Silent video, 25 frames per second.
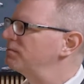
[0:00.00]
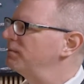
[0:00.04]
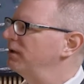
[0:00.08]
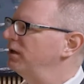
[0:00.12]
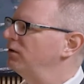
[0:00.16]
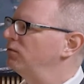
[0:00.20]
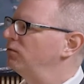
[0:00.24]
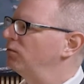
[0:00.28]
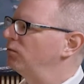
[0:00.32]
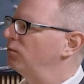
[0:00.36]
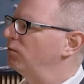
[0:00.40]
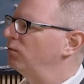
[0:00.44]
I
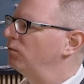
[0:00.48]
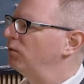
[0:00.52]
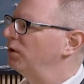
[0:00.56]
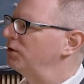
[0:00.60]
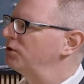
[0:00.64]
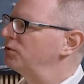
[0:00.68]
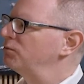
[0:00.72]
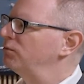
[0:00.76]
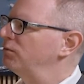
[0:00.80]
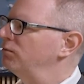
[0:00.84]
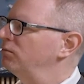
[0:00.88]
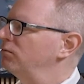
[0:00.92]
mean,
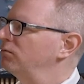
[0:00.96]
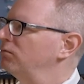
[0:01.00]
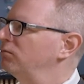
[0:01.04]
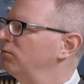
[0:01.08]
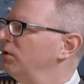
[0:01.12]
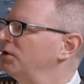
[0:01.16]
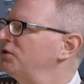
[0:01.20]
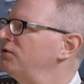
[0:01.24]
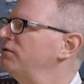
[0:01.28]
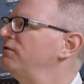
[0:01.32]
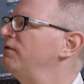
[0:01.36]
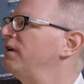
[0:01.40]
what do
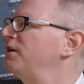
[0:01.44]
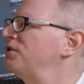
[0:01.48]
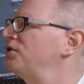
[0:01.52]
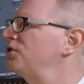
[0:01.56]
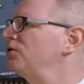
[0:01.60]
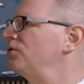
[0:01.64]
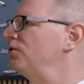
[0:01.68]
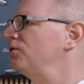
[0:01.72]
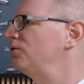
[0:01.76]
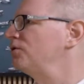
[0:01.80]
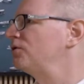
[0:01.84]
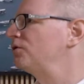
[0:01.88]

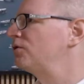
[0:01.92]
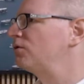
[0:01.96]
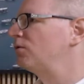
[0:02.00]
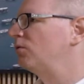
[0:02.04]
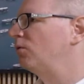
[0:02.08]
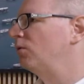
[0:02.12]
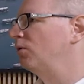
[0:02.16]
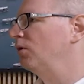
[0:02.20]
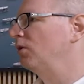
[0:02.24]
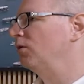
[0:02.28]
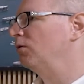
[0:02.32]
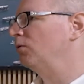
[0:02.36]
investors
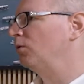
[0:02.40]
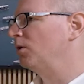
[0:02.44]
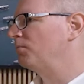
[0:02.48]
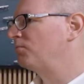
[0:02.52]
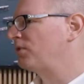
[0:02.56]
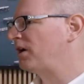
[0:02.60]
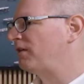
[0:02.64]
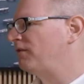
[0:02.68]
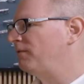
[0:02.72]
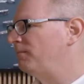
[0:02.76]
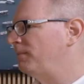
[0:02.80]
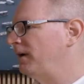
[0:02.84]
or
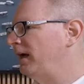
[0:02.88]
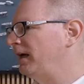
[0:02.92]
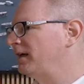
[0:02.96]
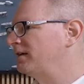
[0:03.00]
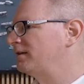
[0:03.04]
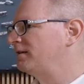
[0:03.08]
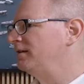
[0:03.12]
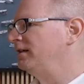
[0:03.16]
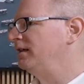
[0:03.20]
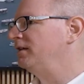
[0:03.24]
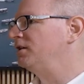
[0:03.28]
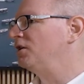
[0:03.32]
private
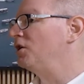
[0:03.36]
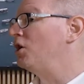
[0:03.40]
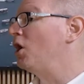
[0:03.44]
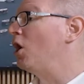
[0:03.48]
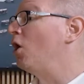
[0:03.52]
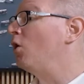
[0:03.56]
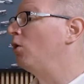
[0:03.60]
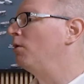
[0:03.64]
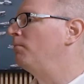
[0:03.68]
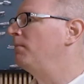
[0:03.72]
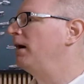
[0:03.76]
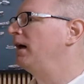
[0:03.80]
banks need to
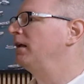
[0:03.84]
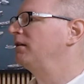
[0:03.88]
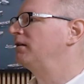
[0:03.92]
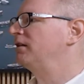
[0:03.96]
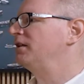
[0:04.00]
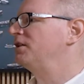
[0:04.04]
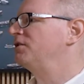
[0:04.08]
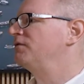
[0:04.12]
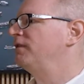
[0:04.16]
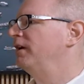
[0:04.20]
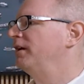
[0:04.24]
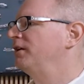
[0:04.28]
know about
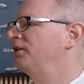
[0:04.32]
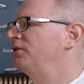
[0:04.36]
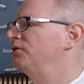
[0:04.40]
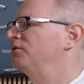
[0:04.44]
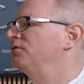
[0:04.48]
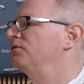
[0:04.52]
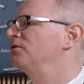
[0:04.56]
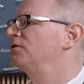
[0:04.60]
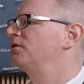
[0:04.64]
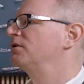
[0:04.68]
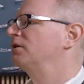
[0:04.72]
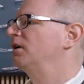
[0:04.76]
these
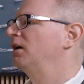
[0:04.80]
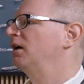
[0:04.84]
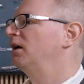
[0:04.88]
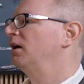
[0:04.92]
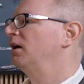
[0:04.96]
venues?